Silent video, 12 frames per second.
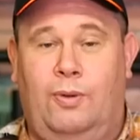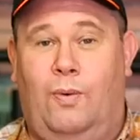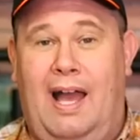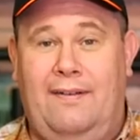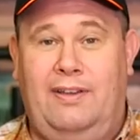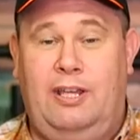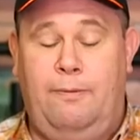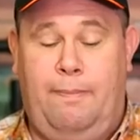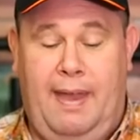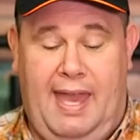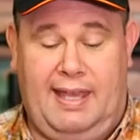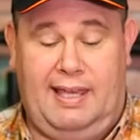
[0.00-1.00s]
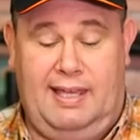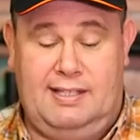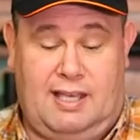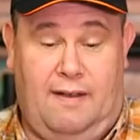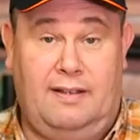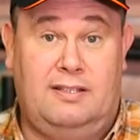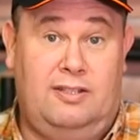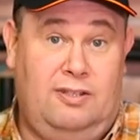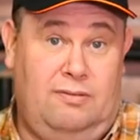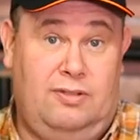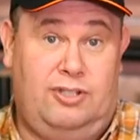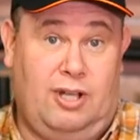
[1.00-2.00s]
that whatever you pick is going to
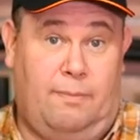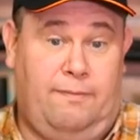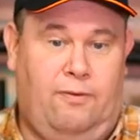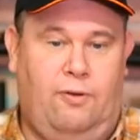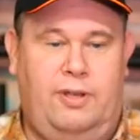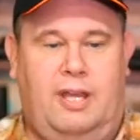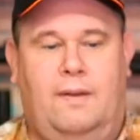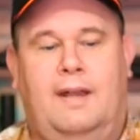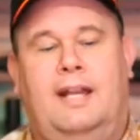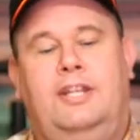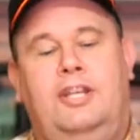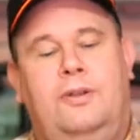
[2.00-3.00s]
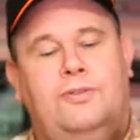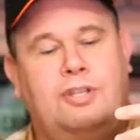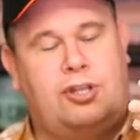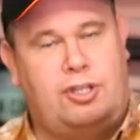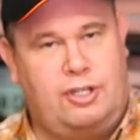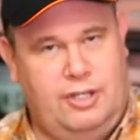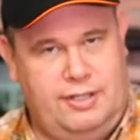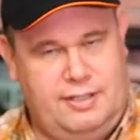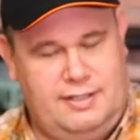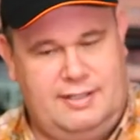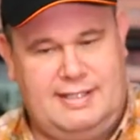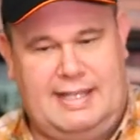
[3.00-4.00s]
do the job for you, and use a good
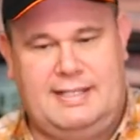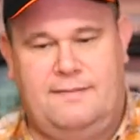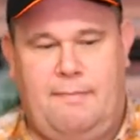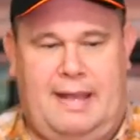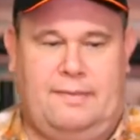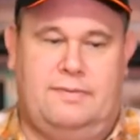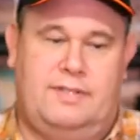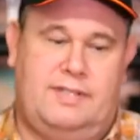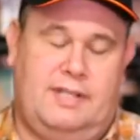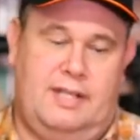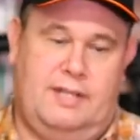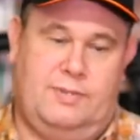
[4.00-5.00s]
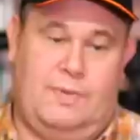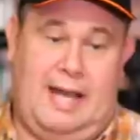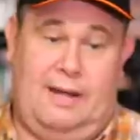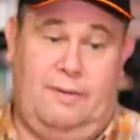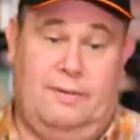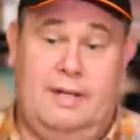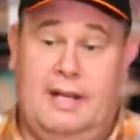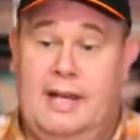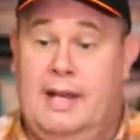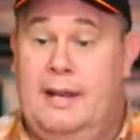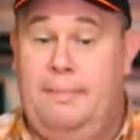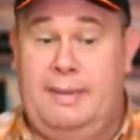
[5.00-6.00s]
set of mounts as well.
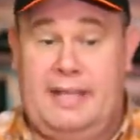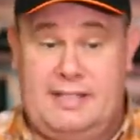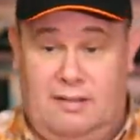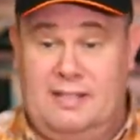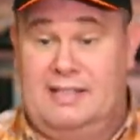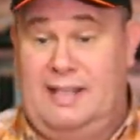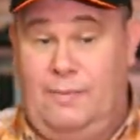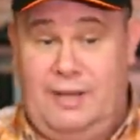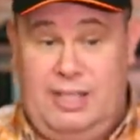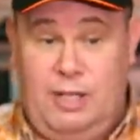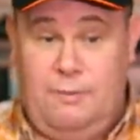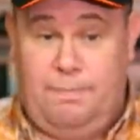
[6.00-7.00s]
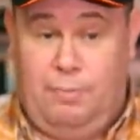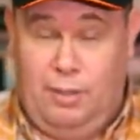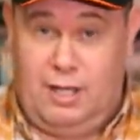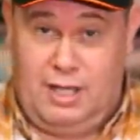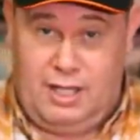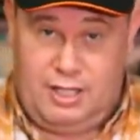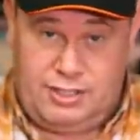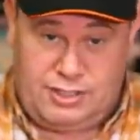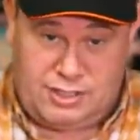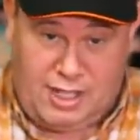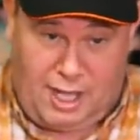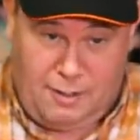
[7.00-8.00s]
Because honestly, when you put a
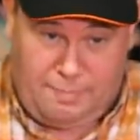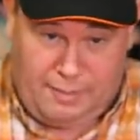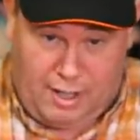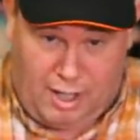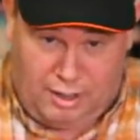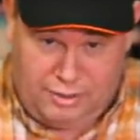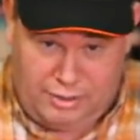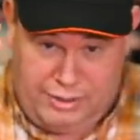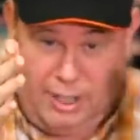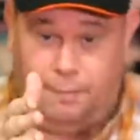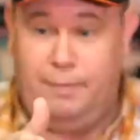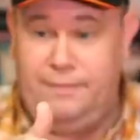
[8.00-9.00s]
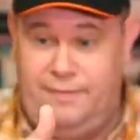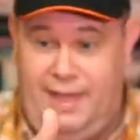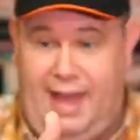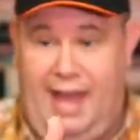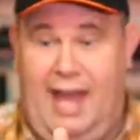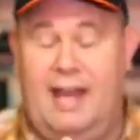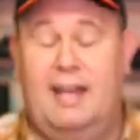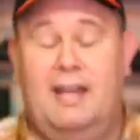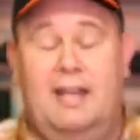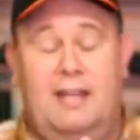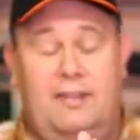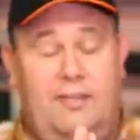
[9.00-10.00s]
scope on top of there,
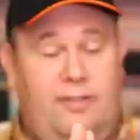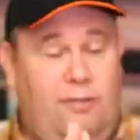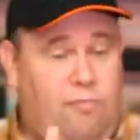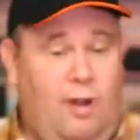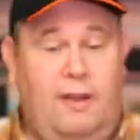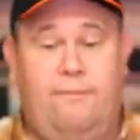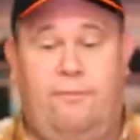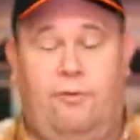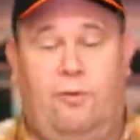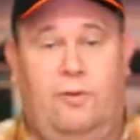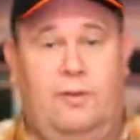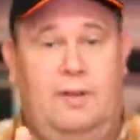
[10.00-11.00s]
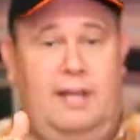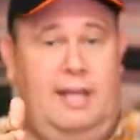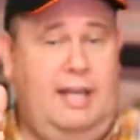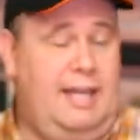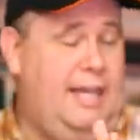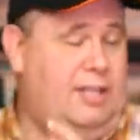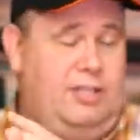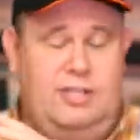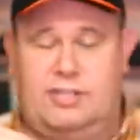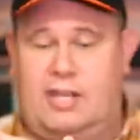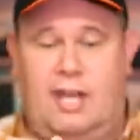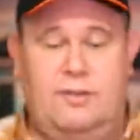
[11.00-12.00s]
the rifle, it
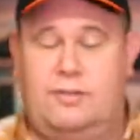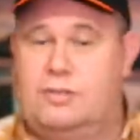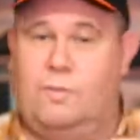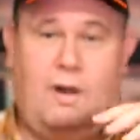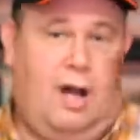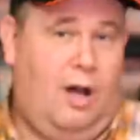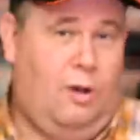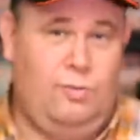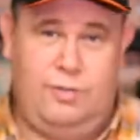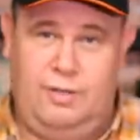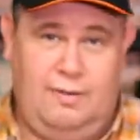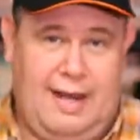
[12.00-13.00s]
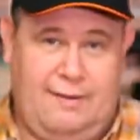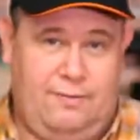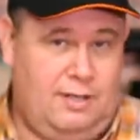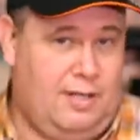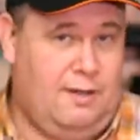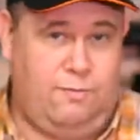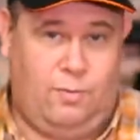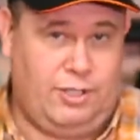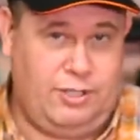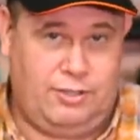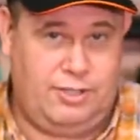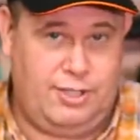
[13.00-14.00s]
just goes to a whole new level of
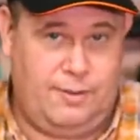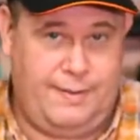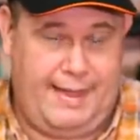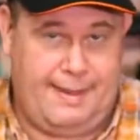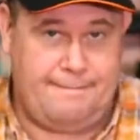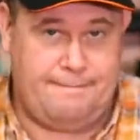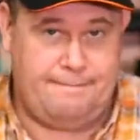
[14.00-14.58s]
what you can do with it.